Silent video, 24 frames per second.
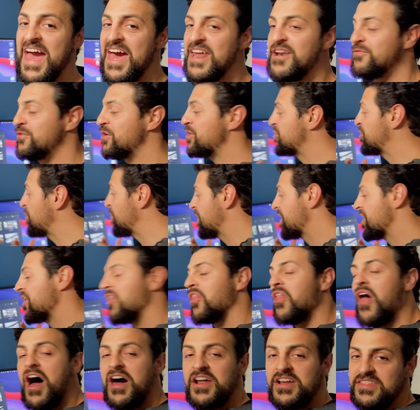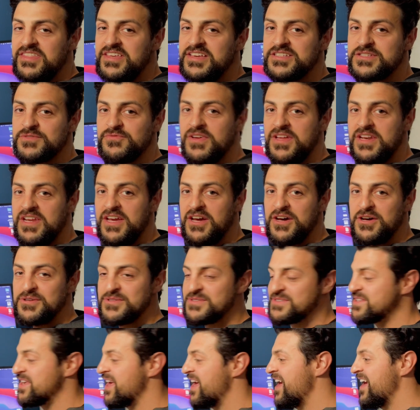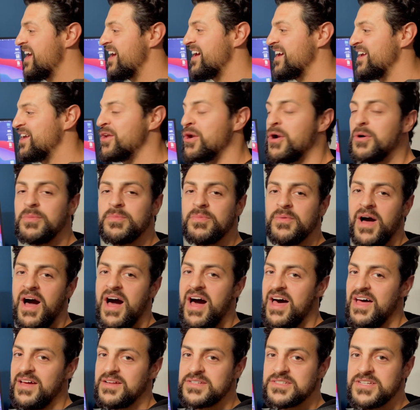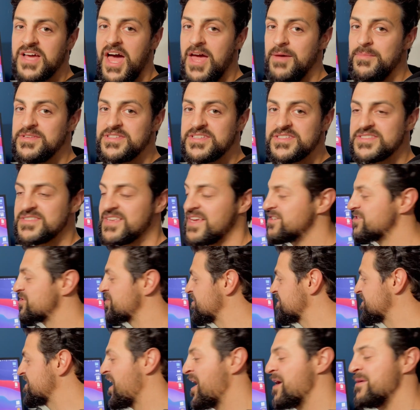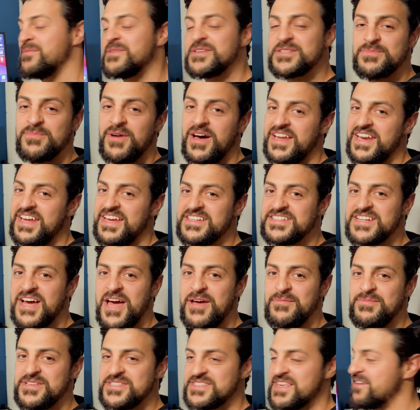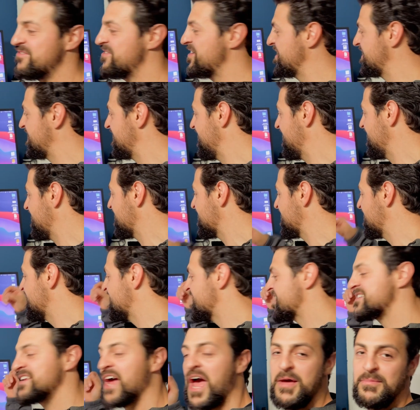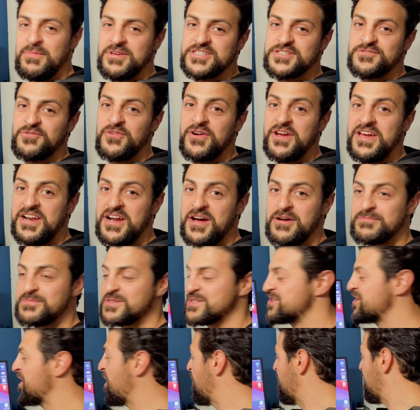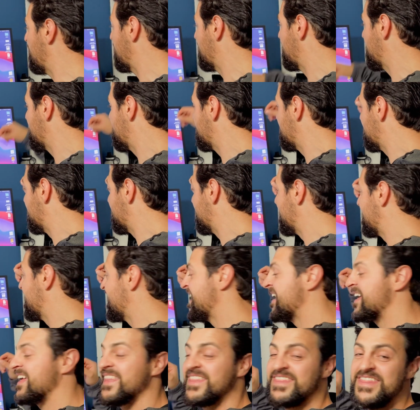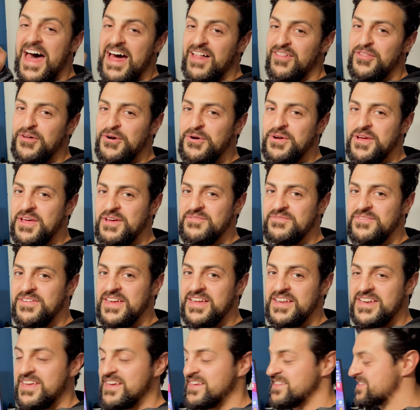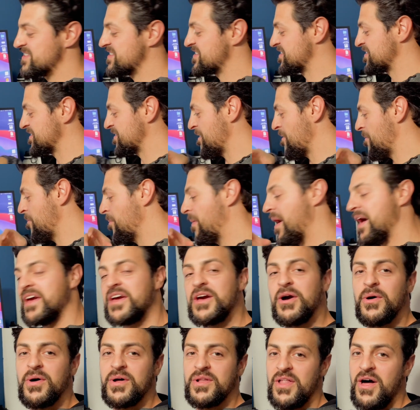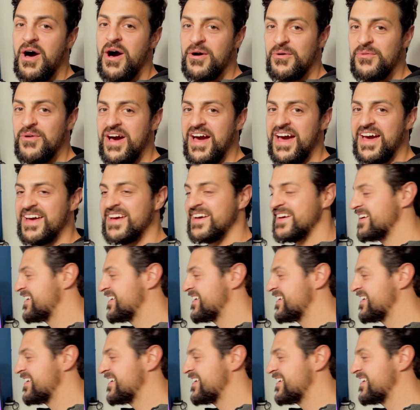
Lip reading: And if you're doing a lot of these videos, you know, time is essential. Time is money. Time is everything. Time is freedom. So that little convenience might go a long way.